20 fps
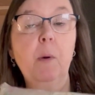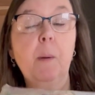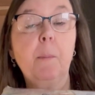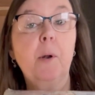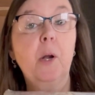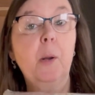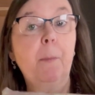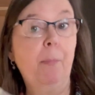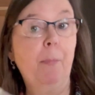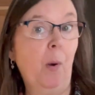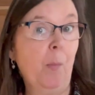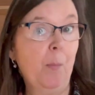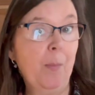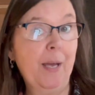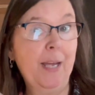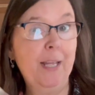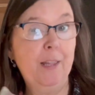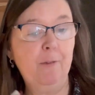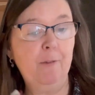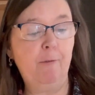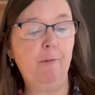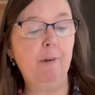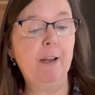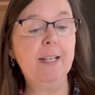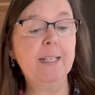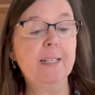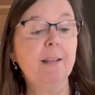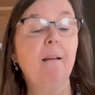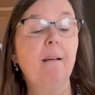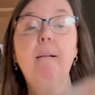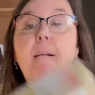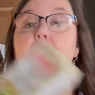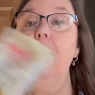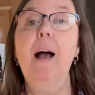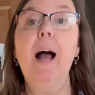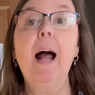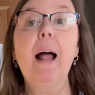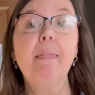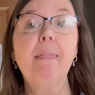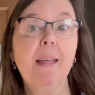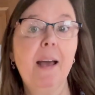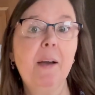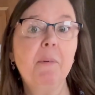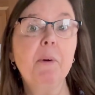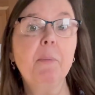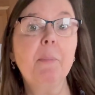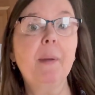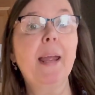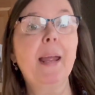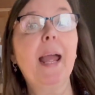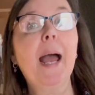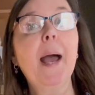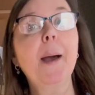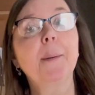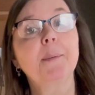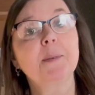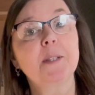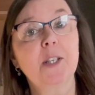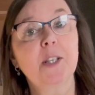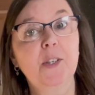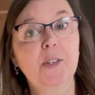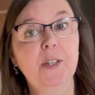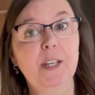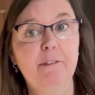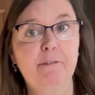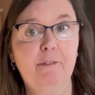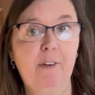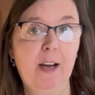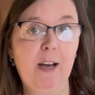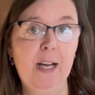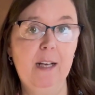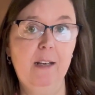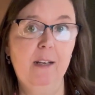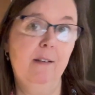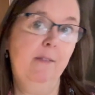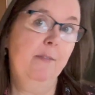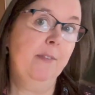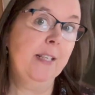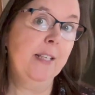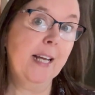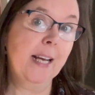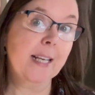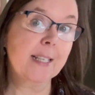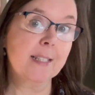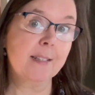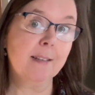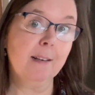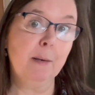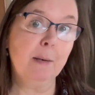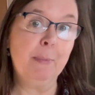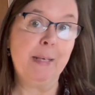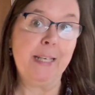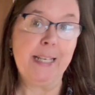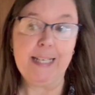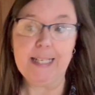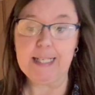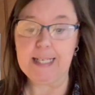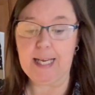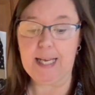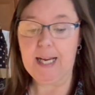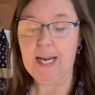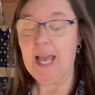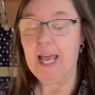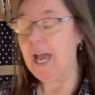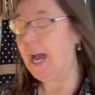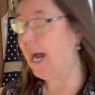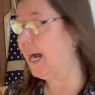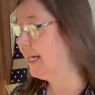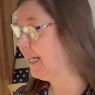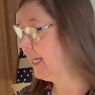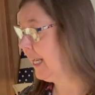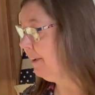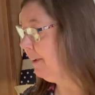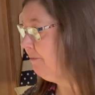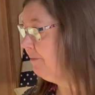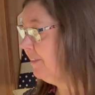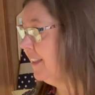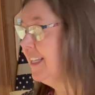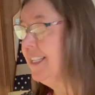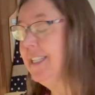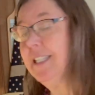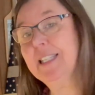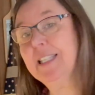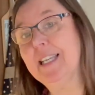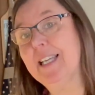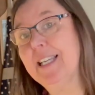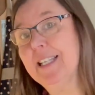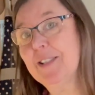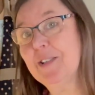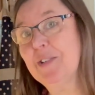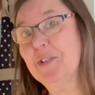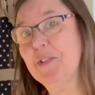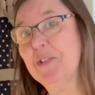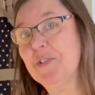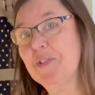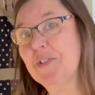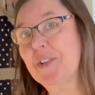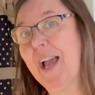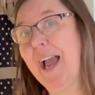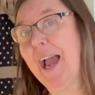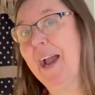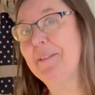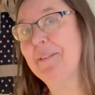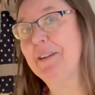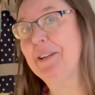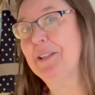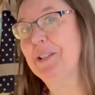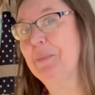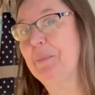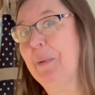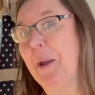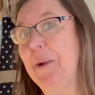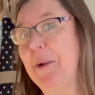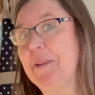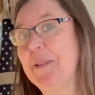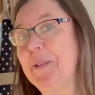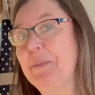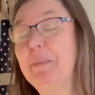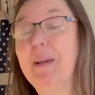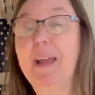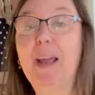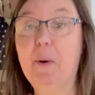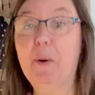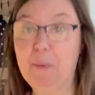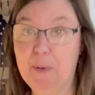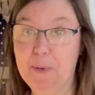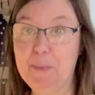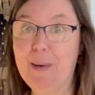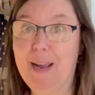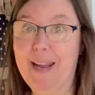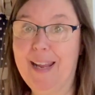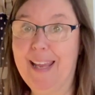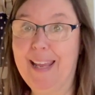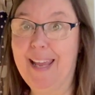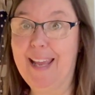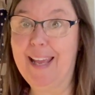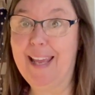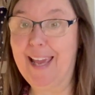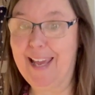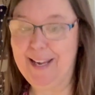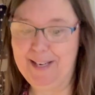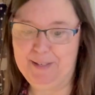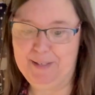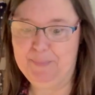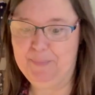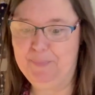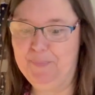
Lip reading: I'm going to pop that in the freezer, and that will be absolutely fine for next time I need it. And if this isn't how it's supposed to be, I will make it again.